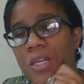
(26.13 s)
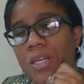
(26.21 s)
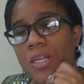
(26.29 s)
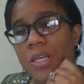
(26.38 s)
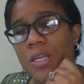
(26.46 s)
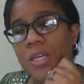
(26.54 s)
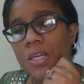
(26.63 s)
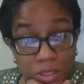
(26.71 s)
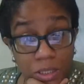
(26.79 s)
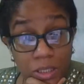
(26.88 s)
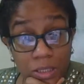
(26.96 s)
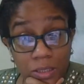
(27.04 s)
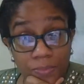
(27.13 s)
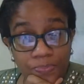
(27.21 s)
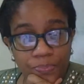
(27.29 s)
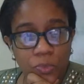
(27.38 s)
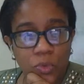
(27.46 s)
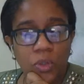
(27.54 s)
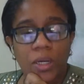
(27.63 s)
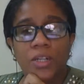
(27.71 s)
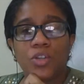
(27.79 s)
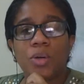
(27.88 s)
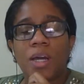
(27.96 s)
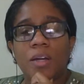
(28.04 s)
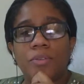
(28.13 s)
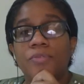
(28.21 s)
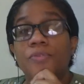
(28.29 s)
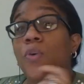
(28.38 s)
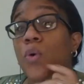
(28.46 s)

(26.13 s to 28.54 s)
You can't force people to learn, right?